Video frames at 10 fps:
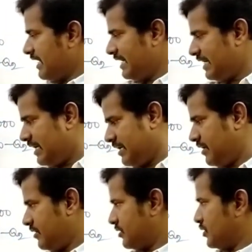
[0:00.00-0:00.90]

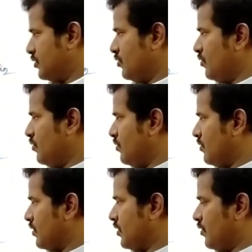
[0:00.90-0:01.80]
here
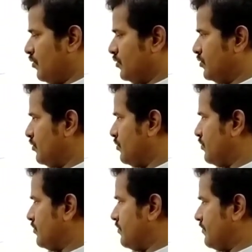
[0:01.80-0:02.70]
2Q2